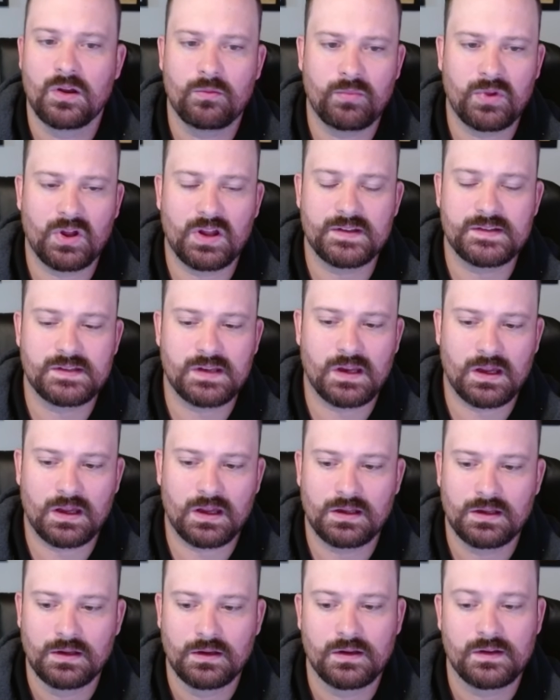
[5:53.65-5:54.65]
But
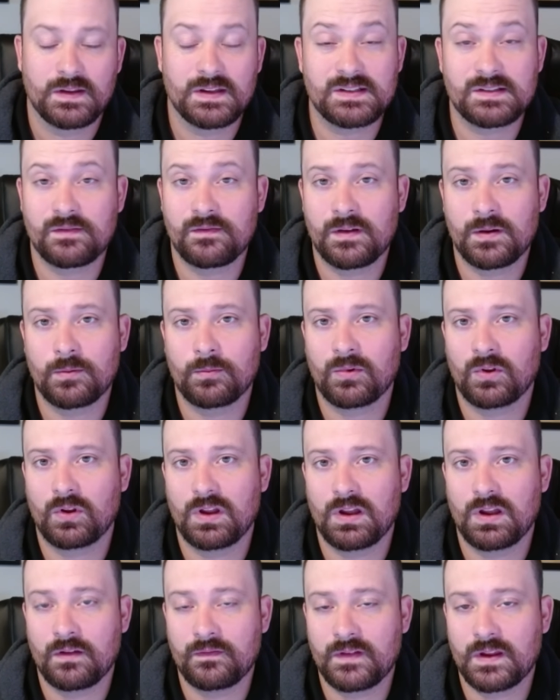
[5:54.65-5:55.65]
this is
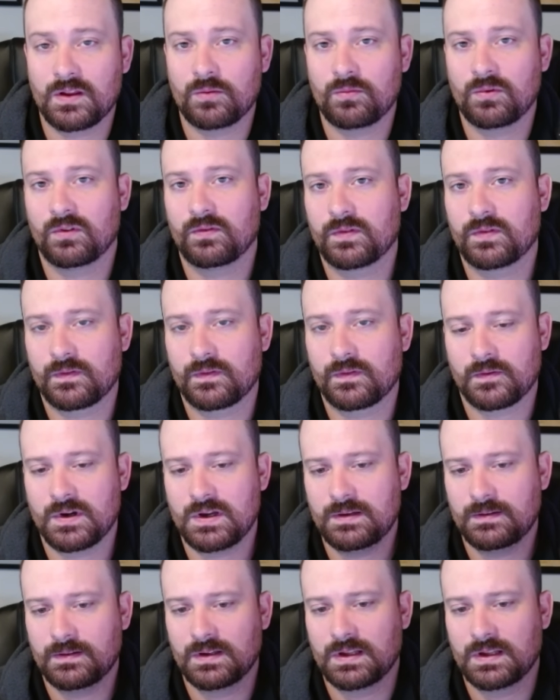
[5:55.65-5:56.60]
available for free